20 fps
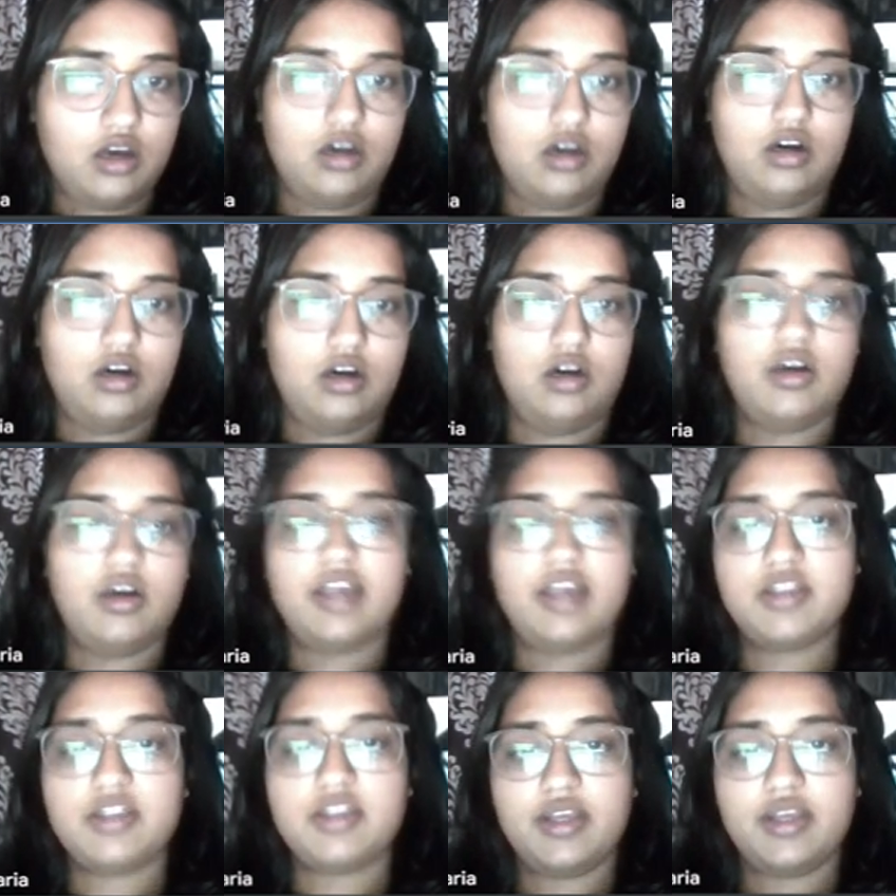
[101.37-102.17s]

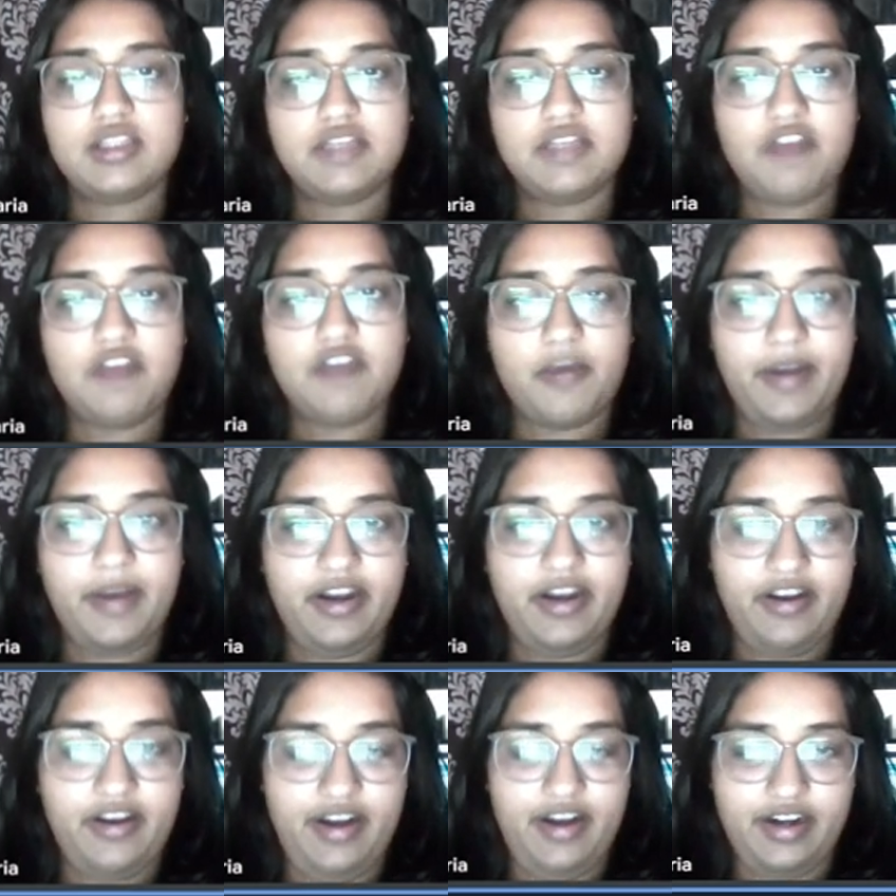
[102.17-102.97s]
As you can see, we are
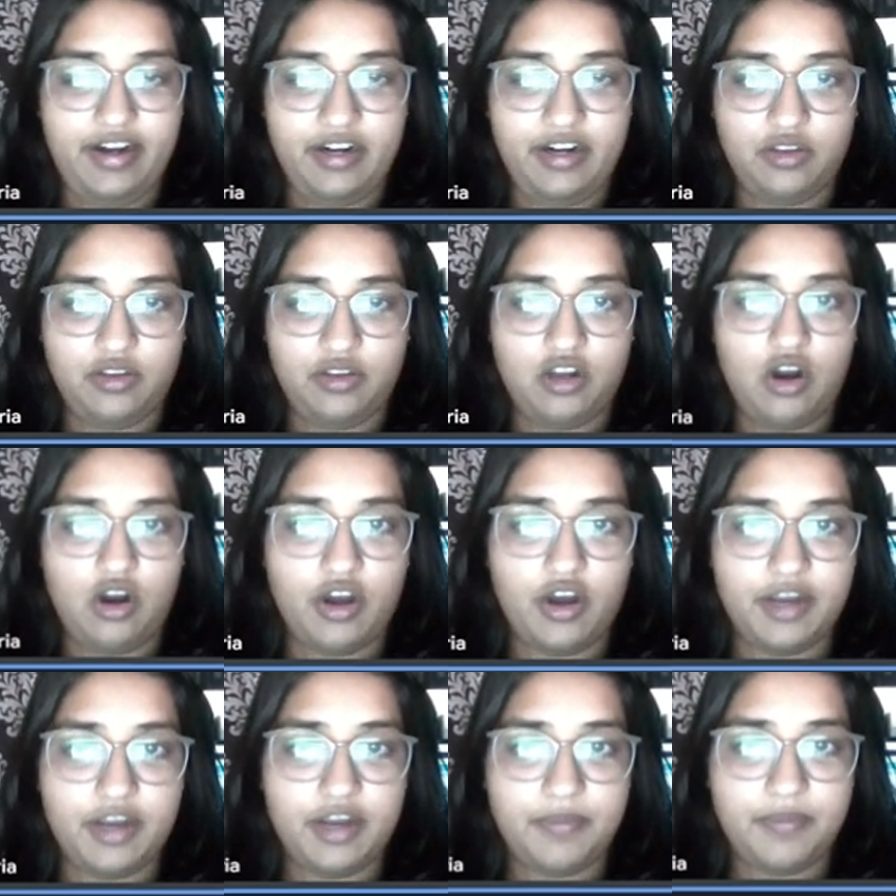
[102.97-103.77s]
being redirected to the
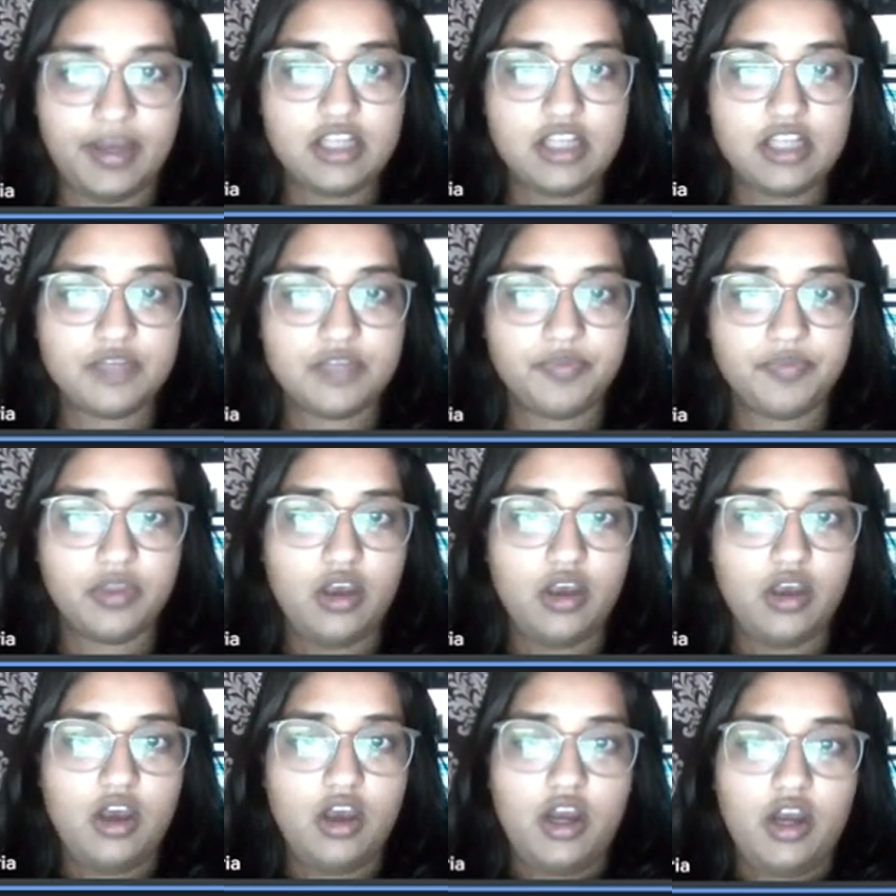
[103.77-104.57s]
login page.
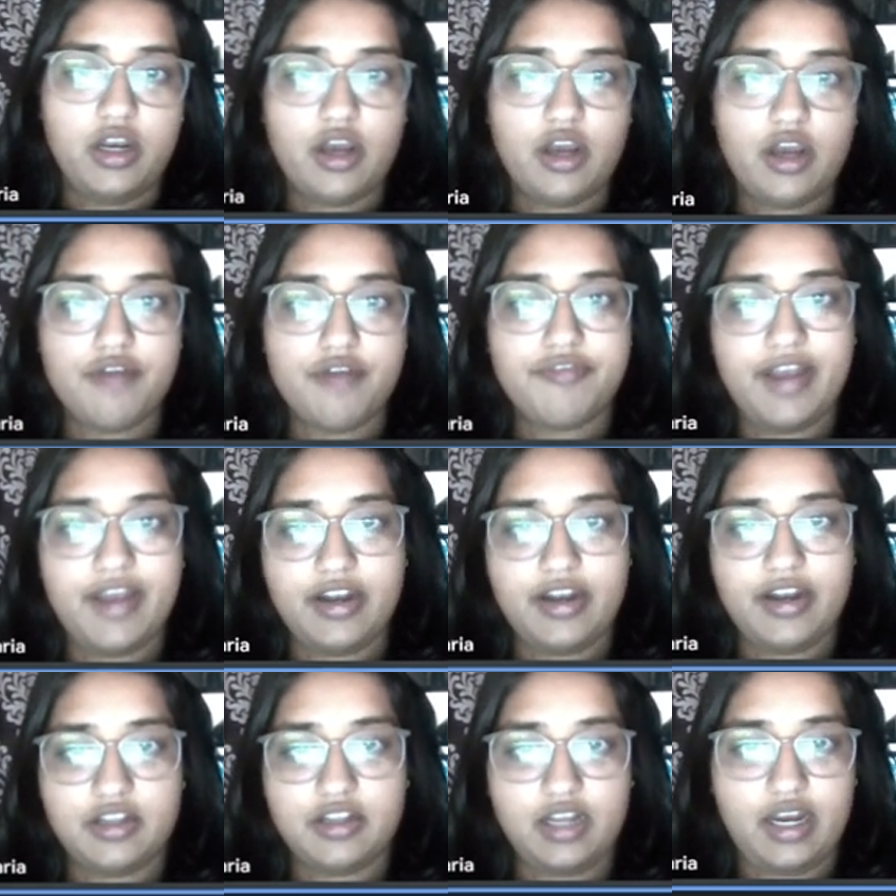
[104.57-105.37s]
Now, if we
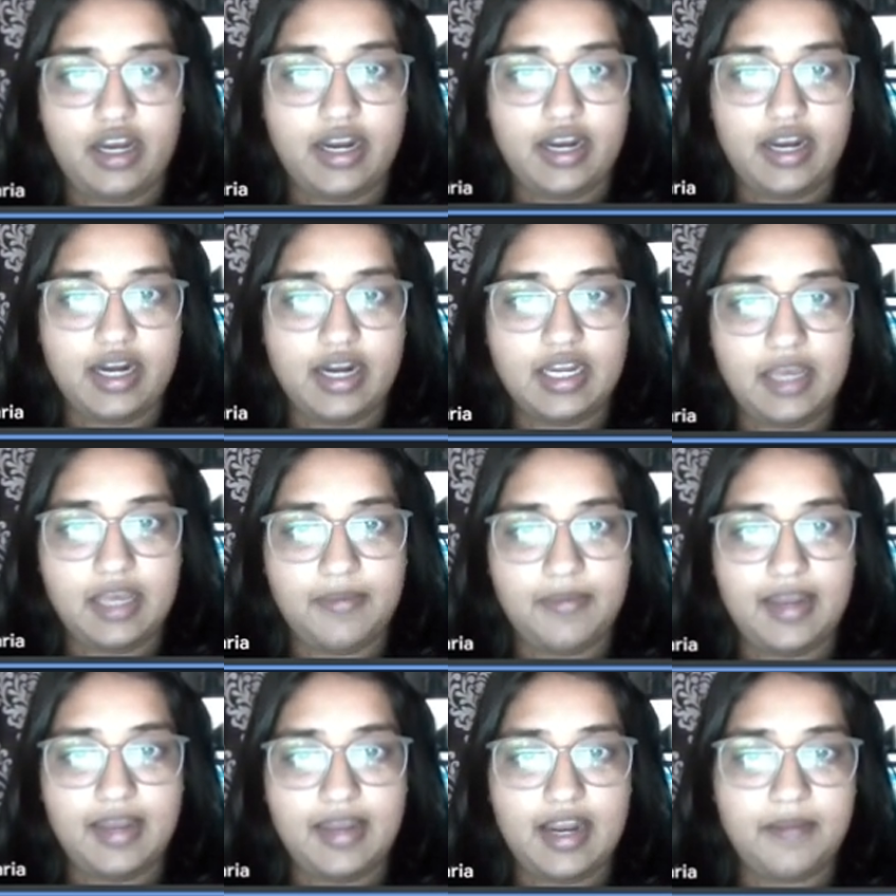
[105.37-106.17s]
enter the correct
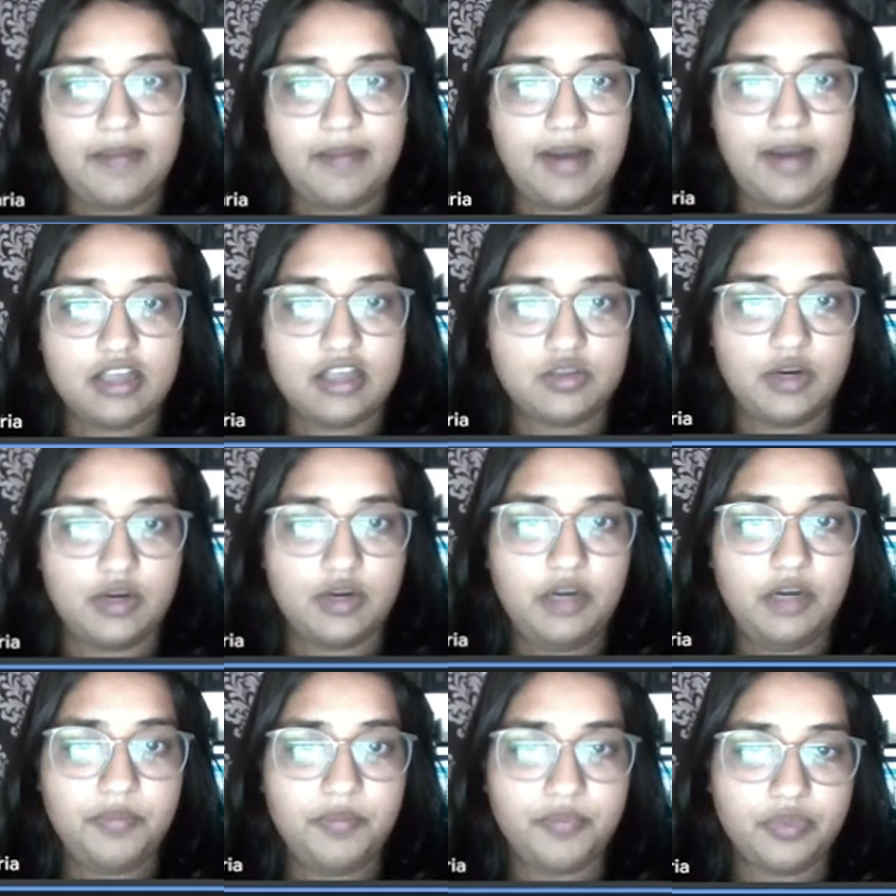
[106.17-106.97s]
email and
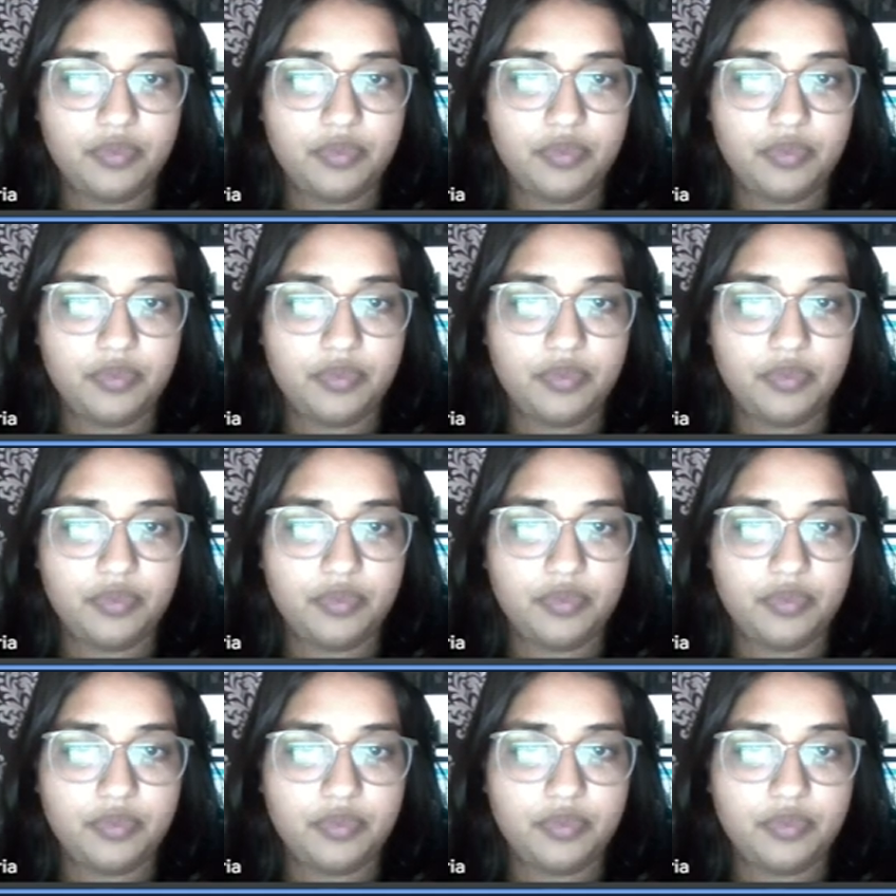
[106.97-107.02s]
password,